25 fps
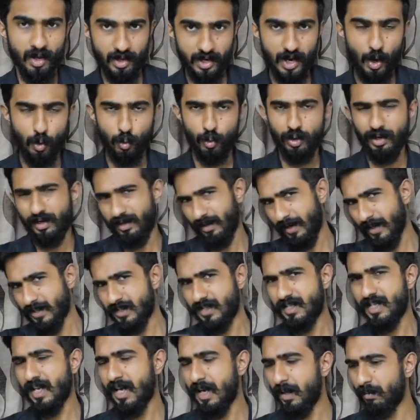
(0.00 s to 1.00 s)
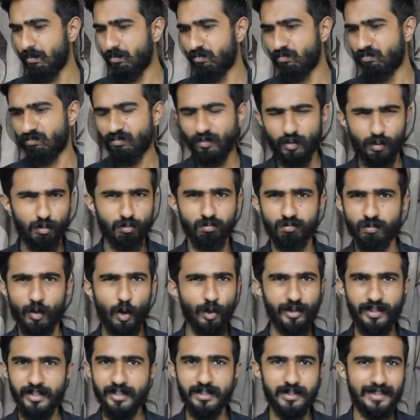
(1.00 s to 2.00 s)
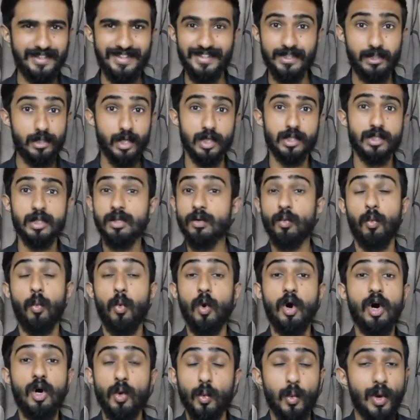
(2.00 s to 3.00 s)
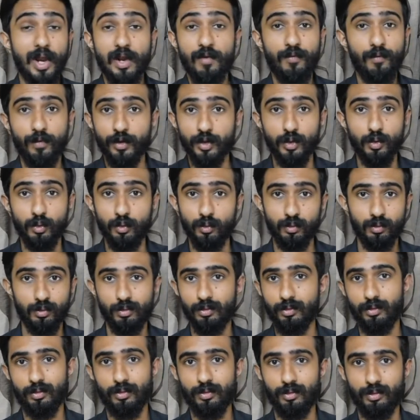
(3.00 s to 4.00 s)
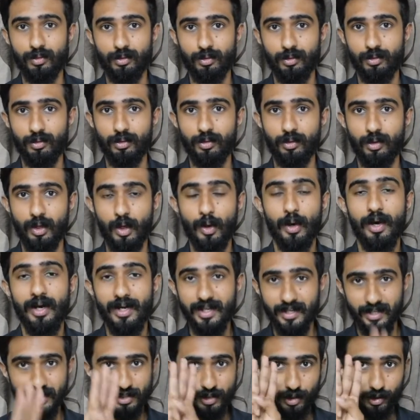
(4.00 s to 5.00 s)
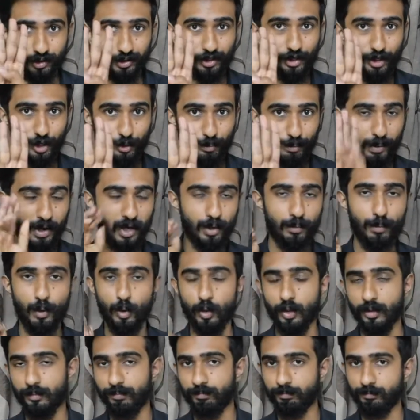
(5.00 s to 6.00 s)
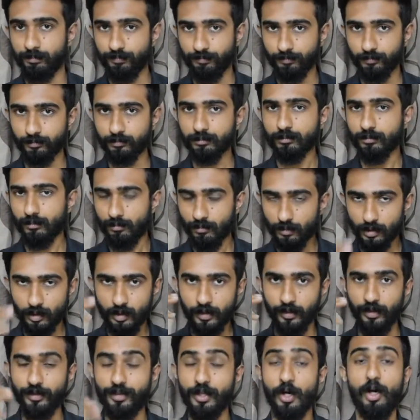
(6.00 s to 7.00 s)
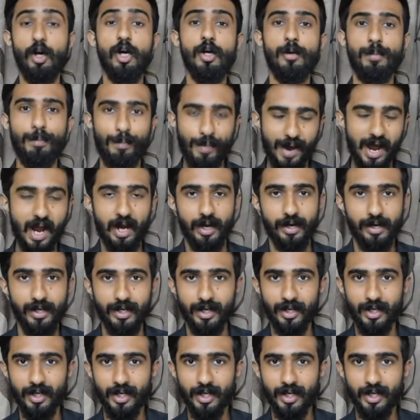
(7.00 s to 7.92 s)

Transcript: now let's say all these things doesn't work well for you all right here's the third part about it the third part